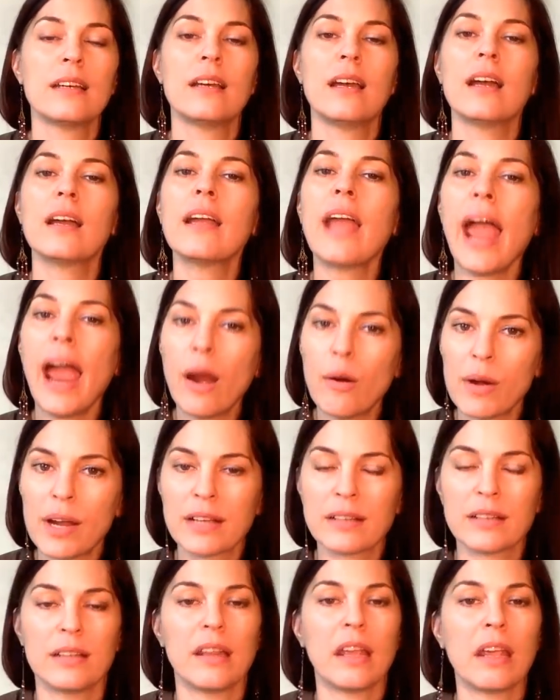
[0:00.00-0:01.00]

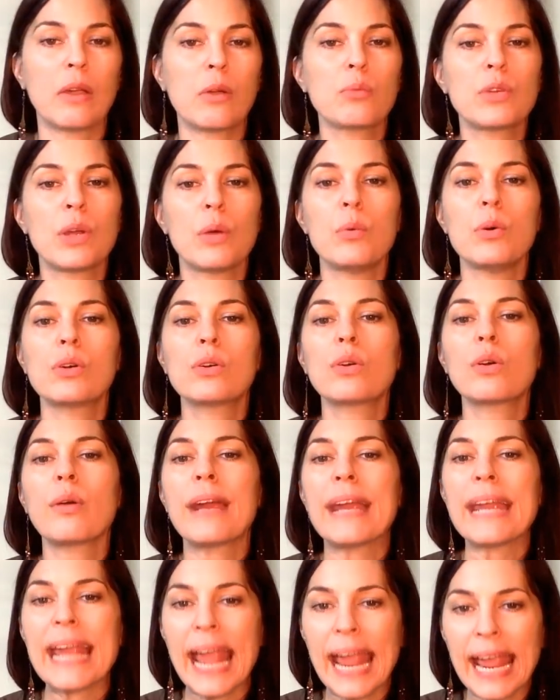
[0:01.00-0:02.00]
character. They will
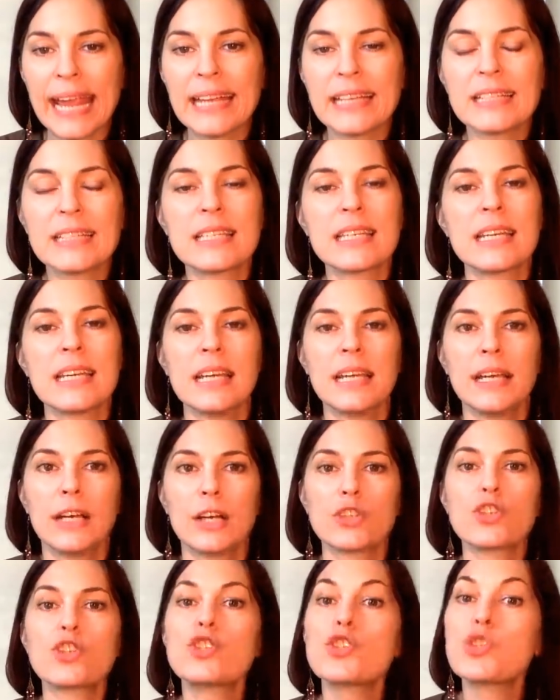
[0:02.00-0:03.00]
create
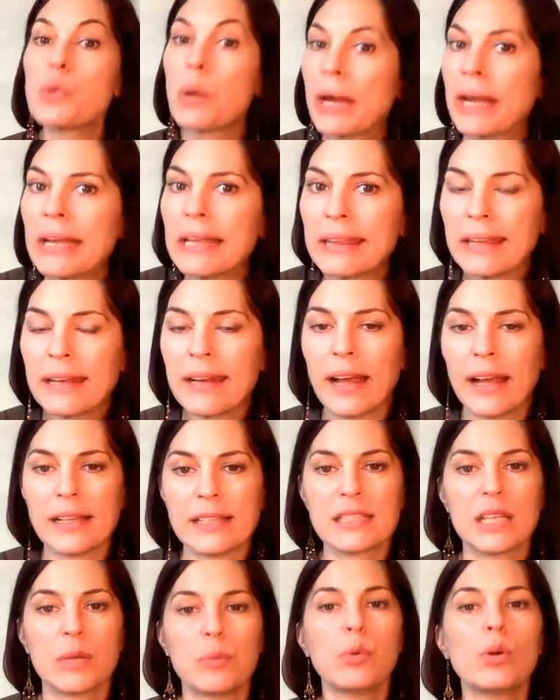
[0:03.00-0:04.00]
strength in us.
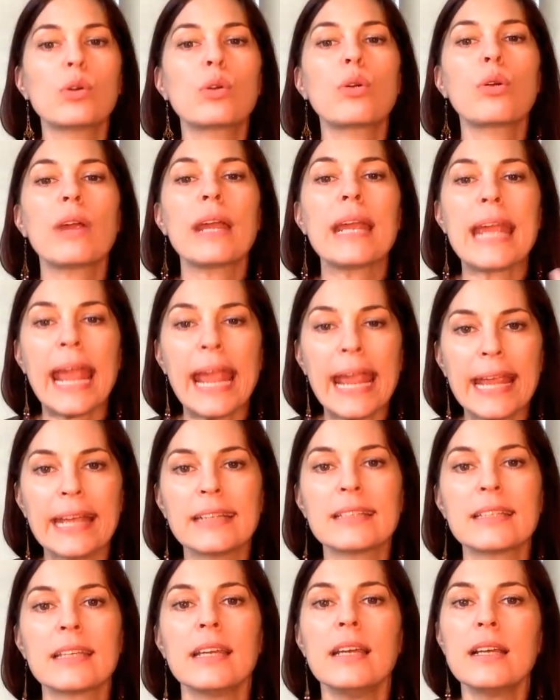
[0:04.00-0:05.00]
They will
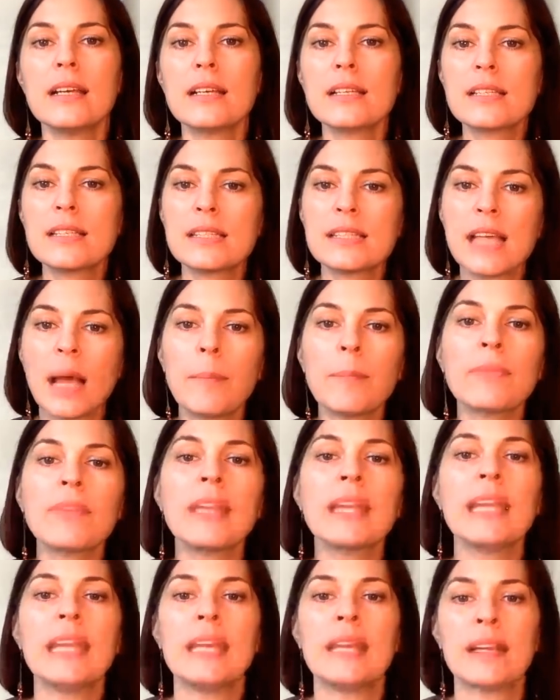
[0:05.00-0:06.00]
create something
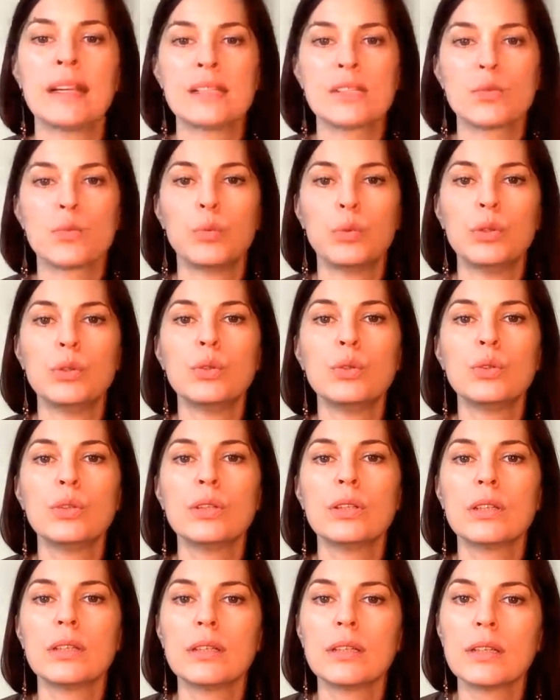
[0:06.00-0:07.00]
in us, will
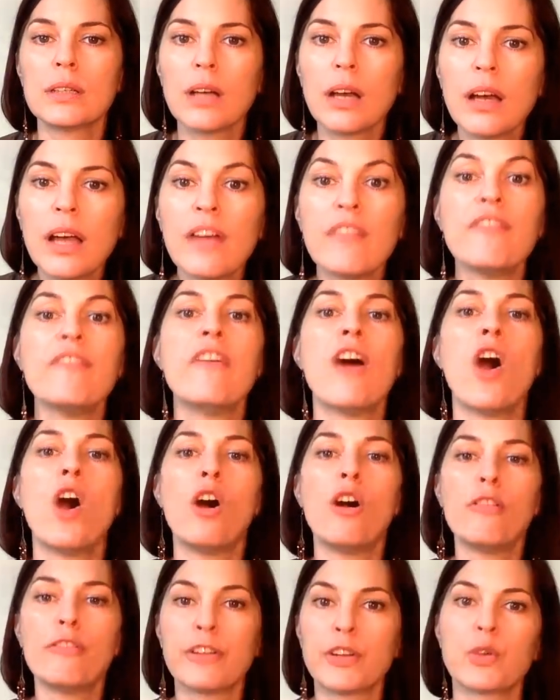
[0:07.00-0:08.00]

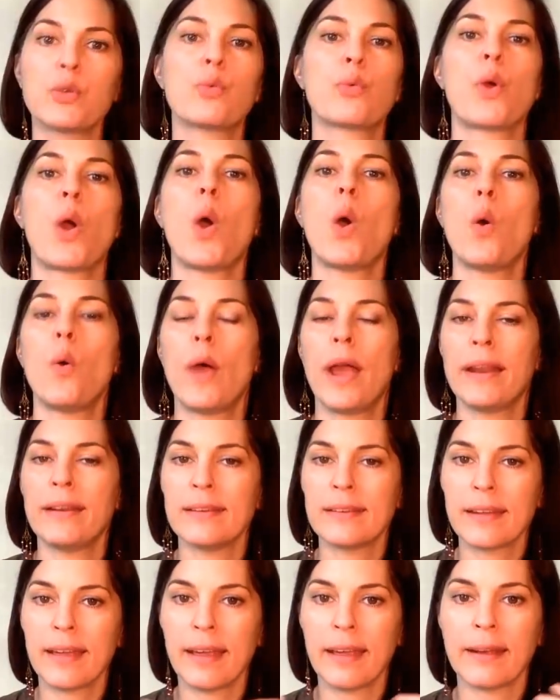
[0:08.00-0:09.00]
evolve and grow
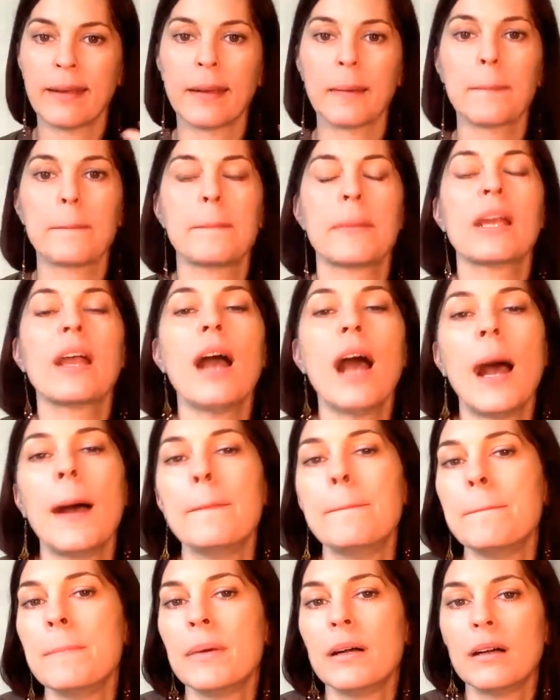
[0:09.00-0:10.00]
and
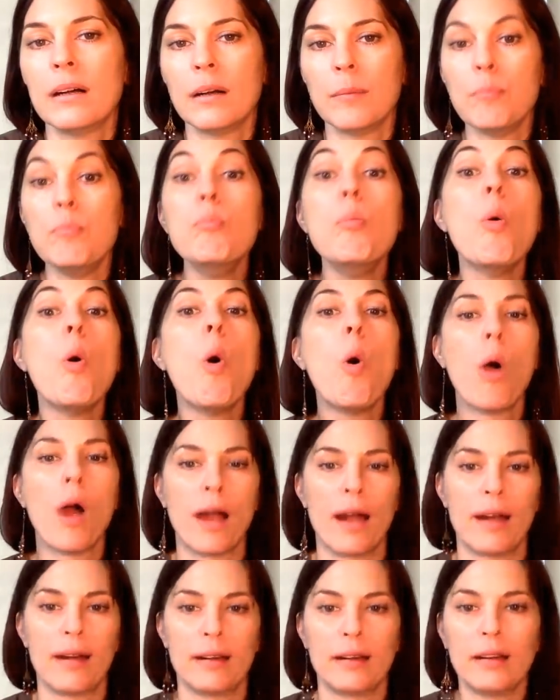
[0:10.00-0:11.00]
become
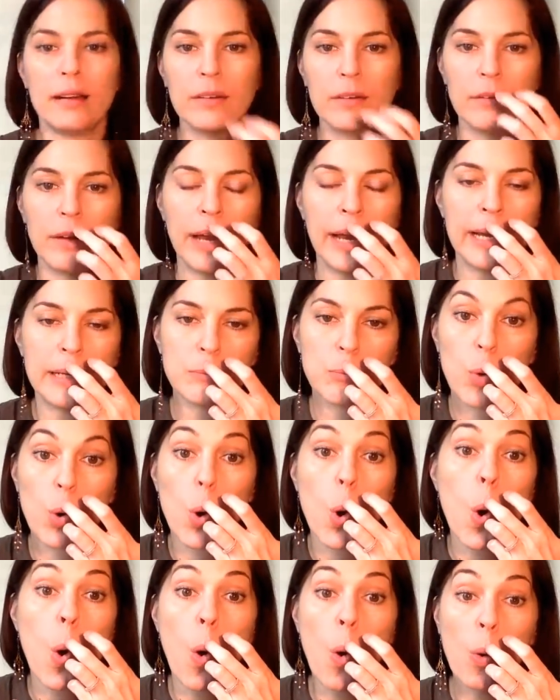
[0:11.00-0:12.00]
more, right? More
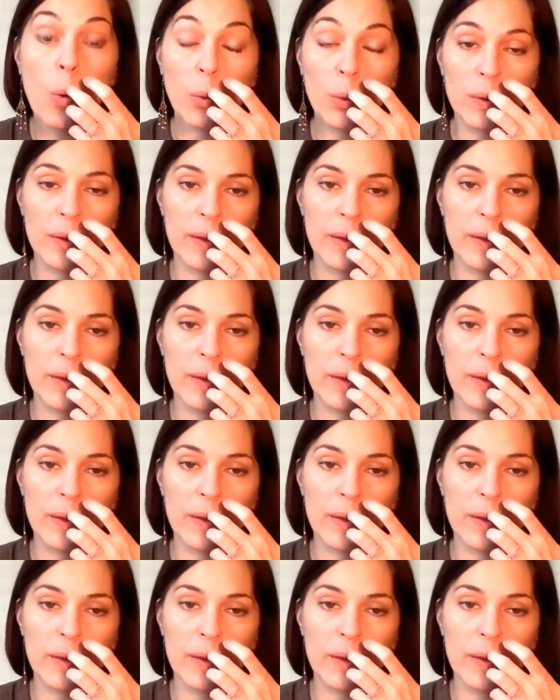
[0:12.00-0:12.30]
whole.